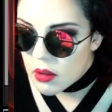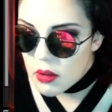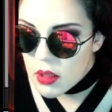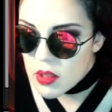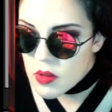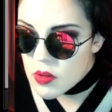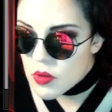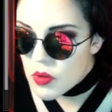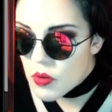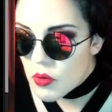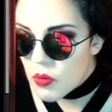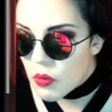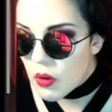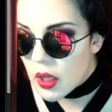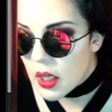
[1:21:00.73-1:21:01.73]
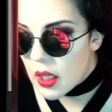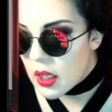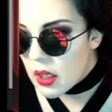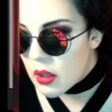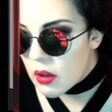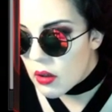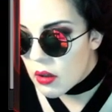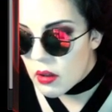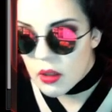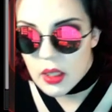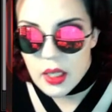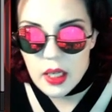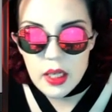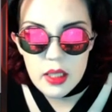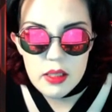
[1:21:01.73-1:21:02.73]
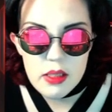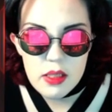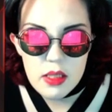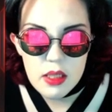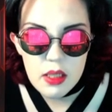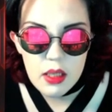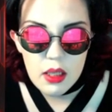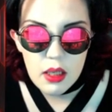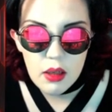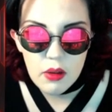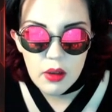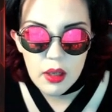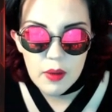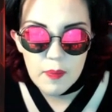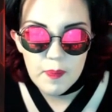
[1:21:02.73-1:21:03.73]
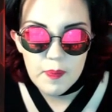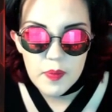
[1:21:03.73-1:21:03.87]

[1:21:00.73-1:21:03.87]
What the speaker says: This right here. Yes. Okay.